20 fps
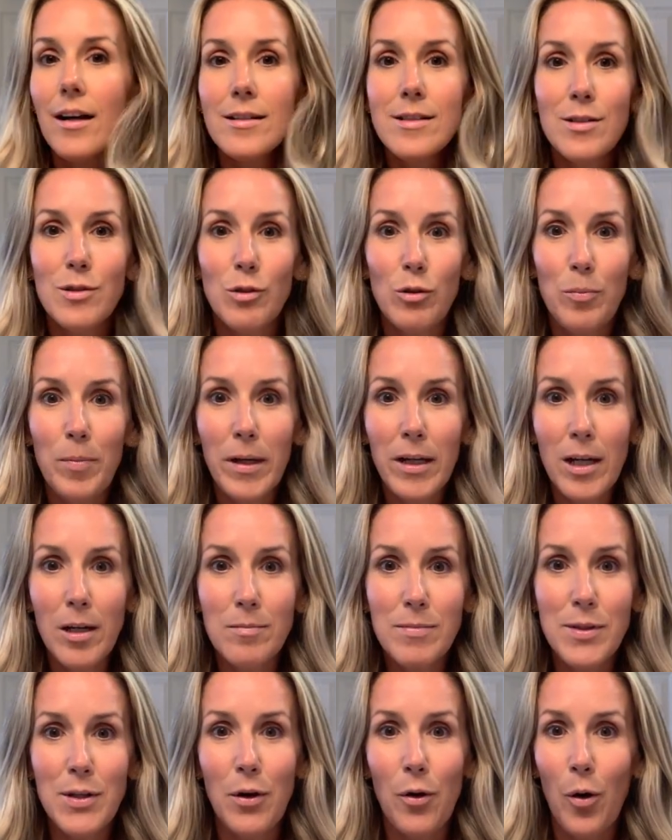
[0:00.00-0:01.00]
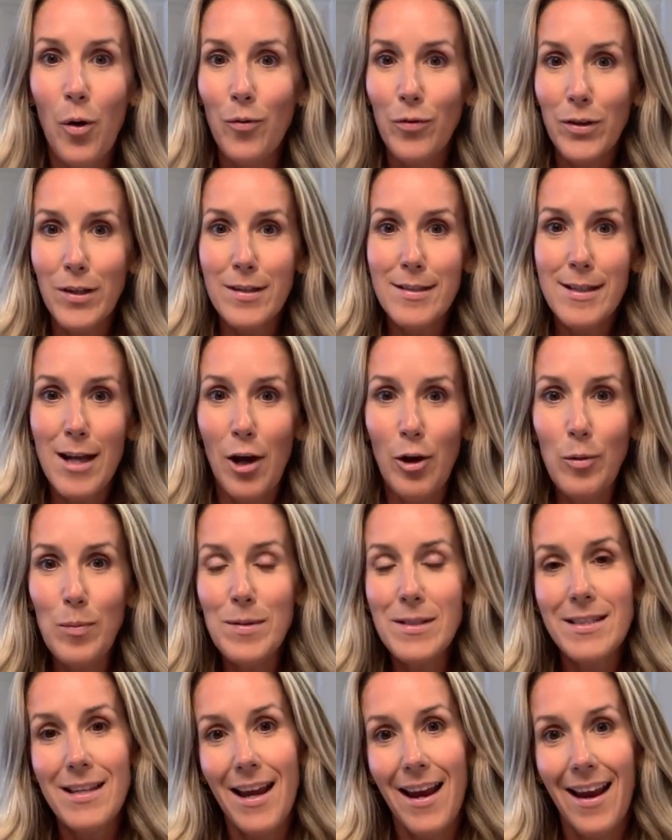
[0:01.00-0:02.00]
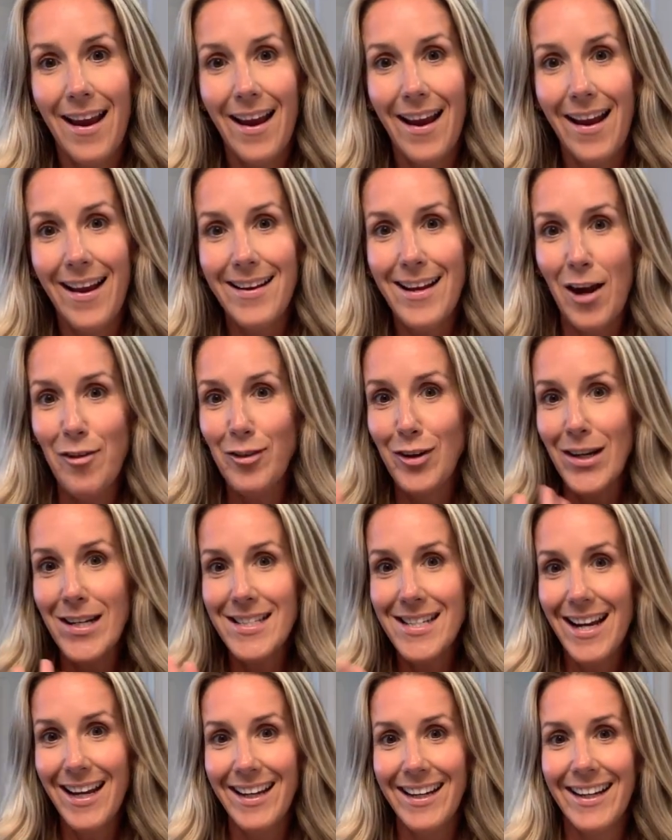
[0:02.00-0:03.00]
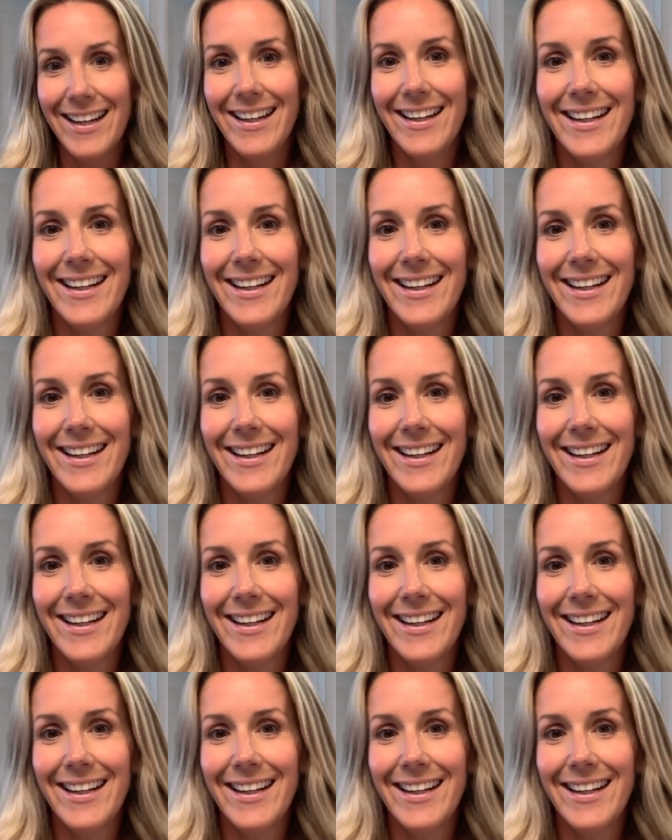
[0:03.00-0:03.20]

school pickup. So hopefully this helps, and have a great day.